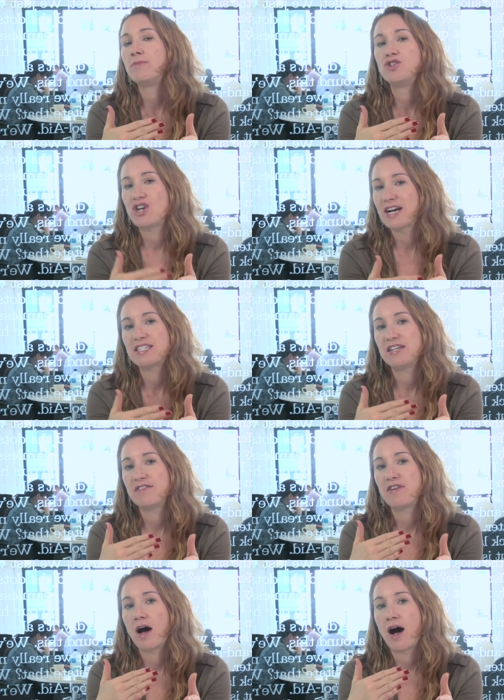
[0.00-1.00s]

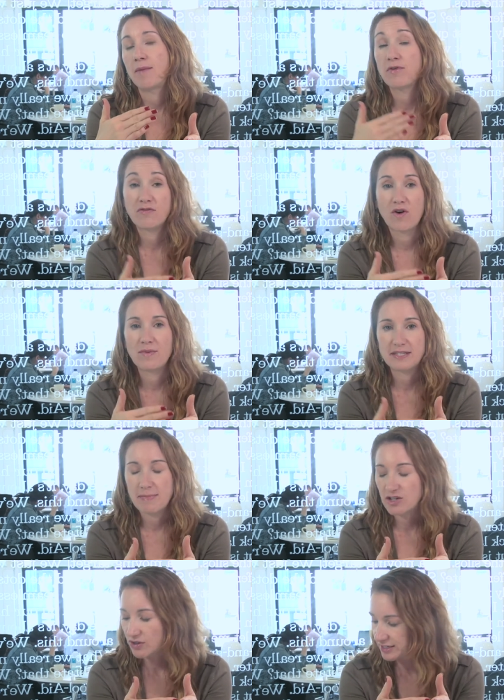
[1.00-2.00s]
objective uh, performance
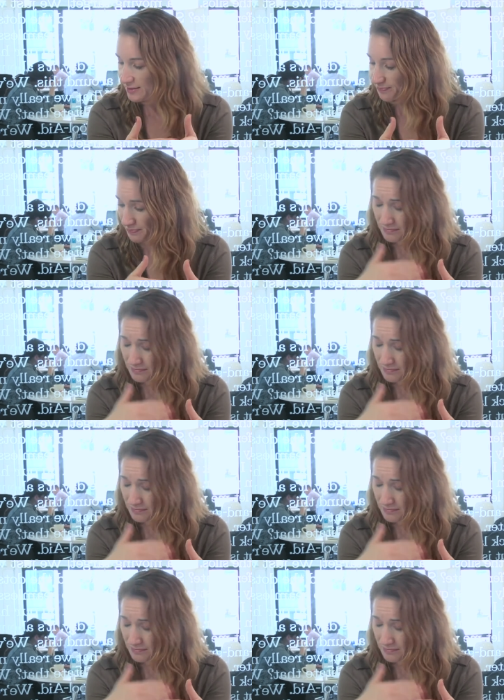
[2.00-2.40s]
metrics.